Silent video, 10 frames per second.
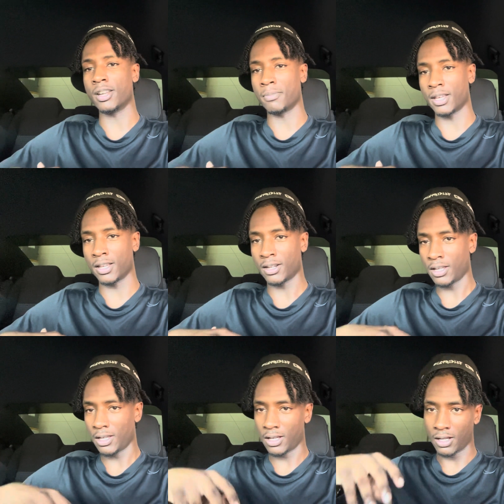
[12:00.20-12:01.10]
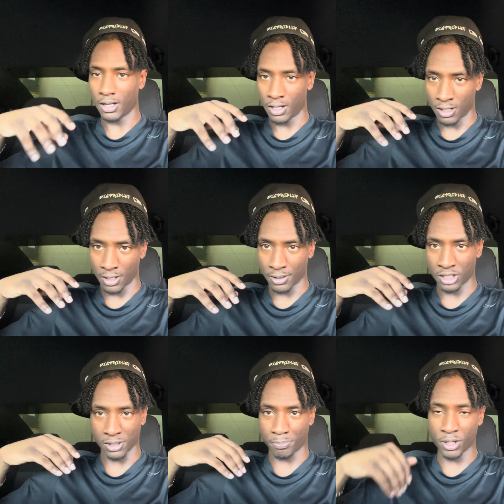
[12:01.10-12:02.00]
man.
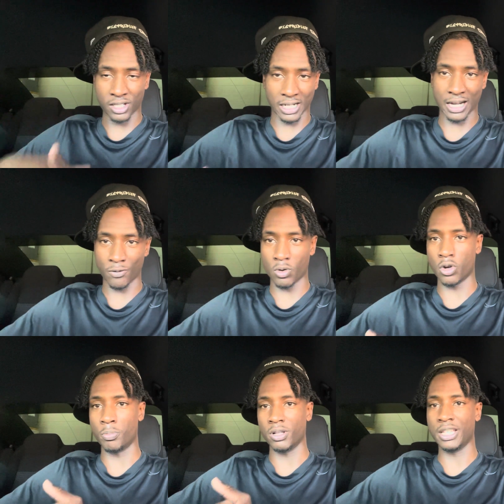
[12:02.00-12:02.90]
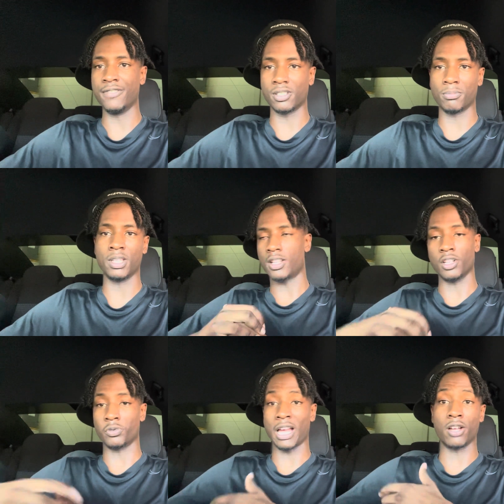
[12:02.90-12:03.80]
Just appreciate everyone who believes in me, because
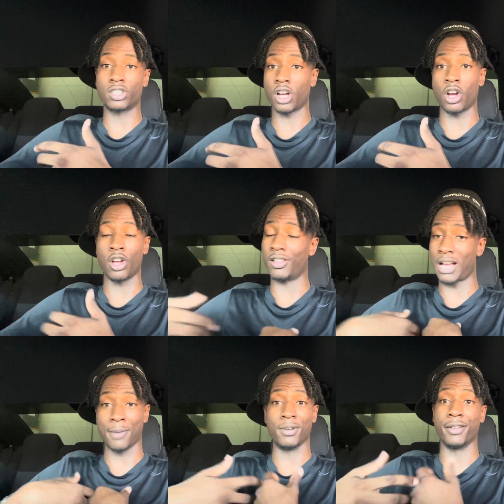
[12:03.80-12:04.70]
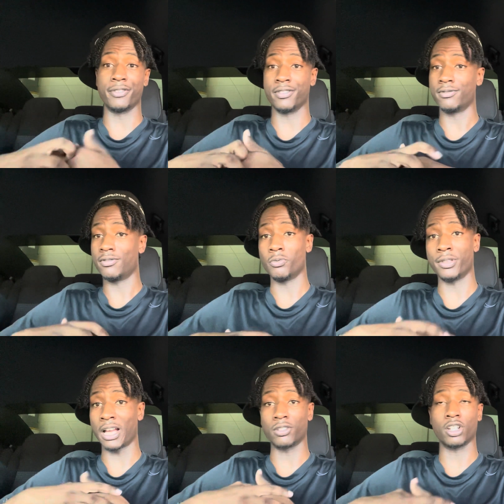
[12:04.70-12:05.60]
without y'all, I'm nothing.
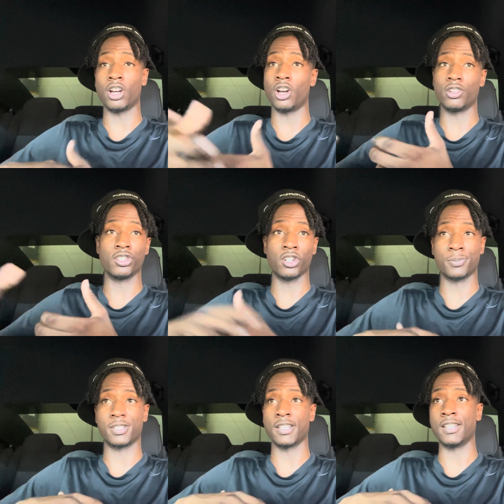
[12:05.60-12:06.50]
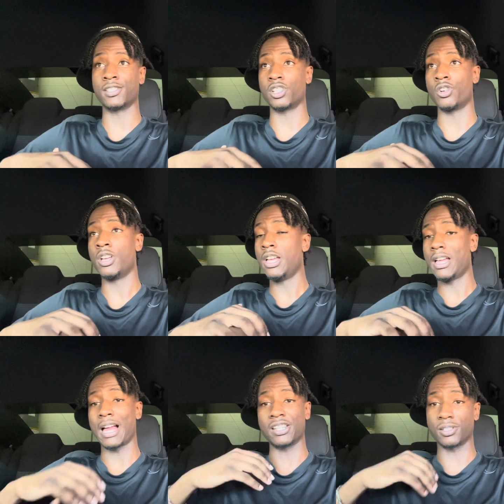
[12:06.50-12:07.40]
Without y'all, you know what I'm saying? So
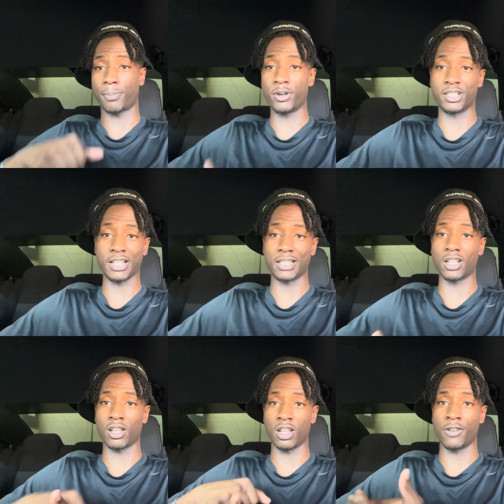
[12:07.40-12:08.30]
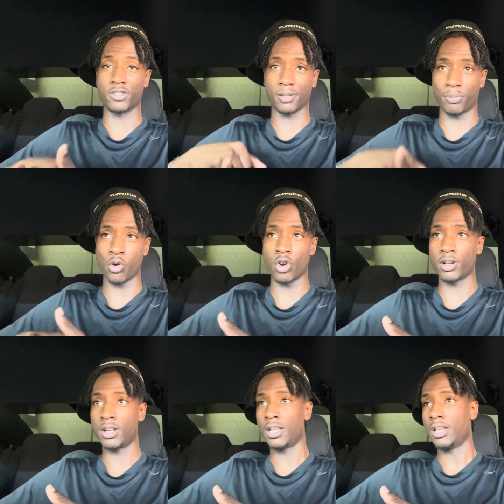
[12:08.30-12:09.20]
I just appreciate y'all love and support.
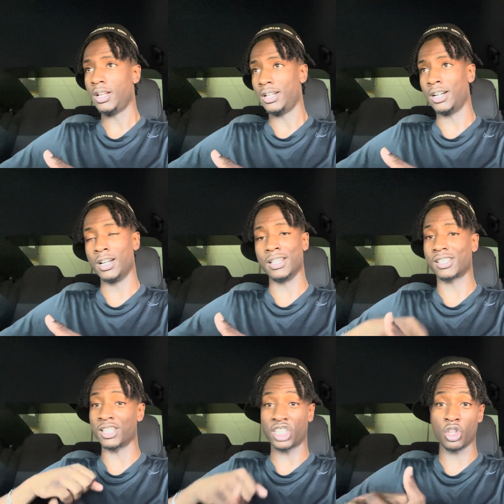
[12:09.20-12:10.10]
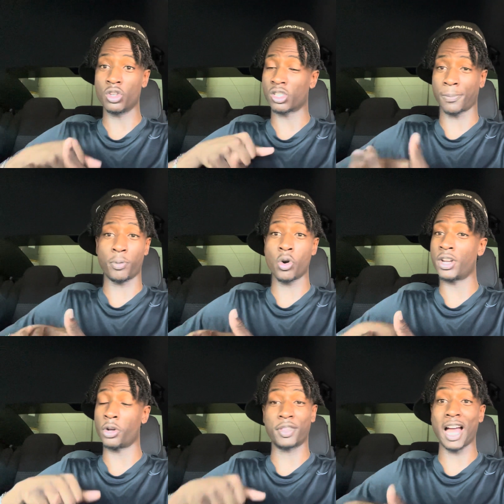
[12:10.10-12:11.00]
Let's continue to support
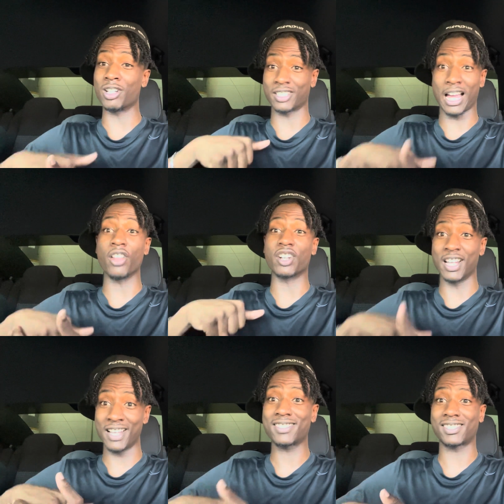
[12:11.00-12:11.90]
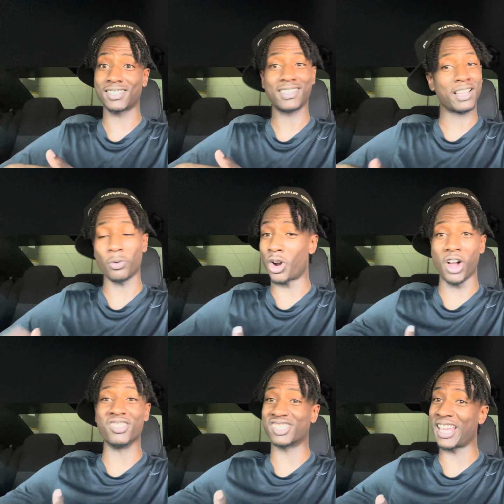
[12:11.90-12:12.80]
no $1,000 cuts. I think we're all on
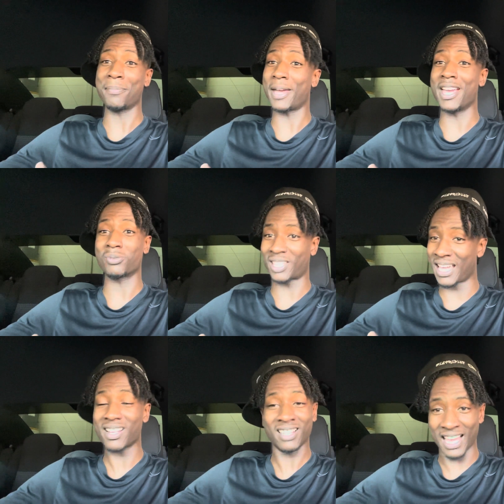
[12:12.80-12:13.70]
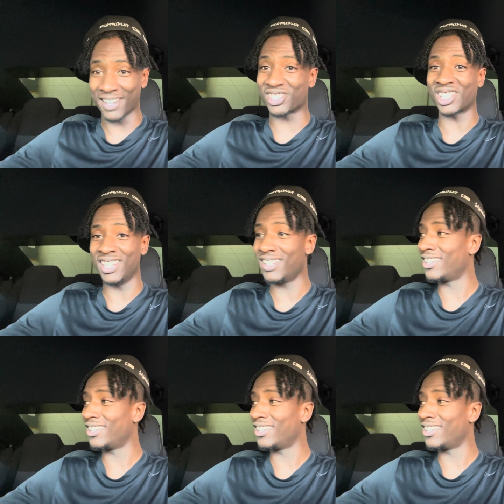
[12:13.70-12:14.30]
the same page with that. Glad to see it.